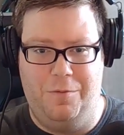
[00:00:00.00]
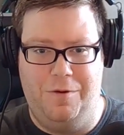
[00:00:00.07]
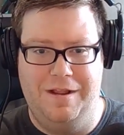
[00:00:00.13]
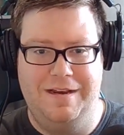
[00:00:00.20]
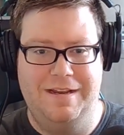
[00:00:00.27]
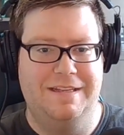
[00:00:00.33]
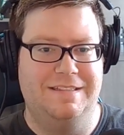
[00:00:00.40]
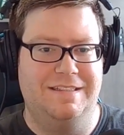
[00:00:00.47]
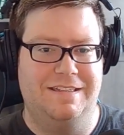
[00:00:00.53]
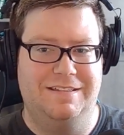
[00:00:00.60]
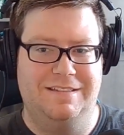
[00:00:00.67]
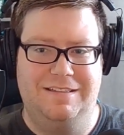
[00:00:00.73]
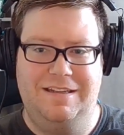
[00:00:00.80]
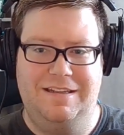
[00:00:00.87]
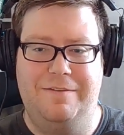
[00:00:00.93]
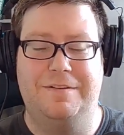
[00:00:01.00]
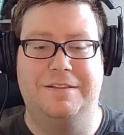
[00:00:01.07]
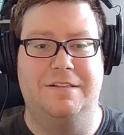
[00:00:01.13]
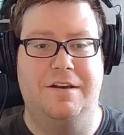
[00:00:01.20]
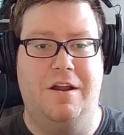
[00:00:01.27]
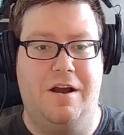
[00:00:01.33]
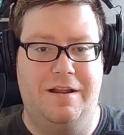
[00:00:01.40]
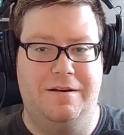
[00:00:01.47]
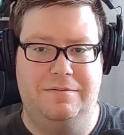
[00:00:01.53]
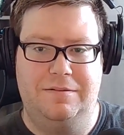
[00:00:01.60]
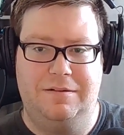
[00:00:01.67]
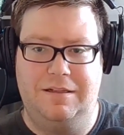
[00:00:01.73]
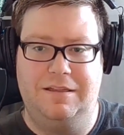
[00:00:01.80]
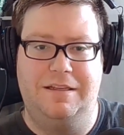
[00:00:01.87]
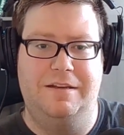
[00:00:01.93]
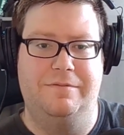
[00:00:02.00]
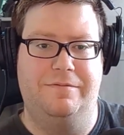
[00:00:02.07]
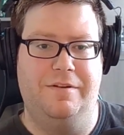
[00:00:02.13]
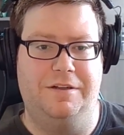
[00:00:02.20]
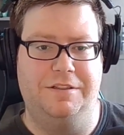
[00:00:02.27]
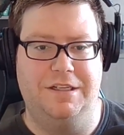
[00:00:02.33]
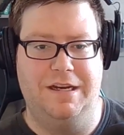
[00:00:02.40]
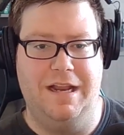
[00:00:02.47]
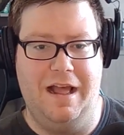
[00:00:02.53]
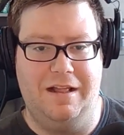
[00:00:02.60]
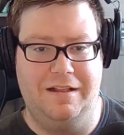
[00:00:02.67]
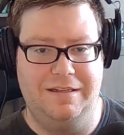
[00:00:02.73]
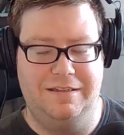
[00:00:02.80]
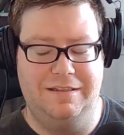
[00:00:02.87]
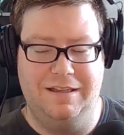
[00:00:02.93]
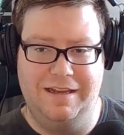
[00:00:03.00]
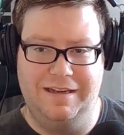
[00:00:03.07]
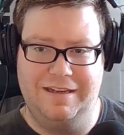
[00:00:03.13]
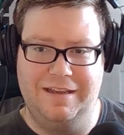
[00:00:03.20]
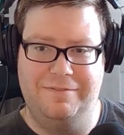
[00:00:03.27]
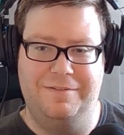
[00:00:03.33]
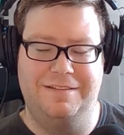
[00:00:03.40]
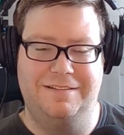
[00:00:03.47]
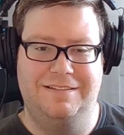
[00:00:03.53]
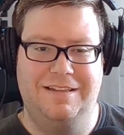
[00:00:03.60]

One, is it, if it's not clean functionality, like if it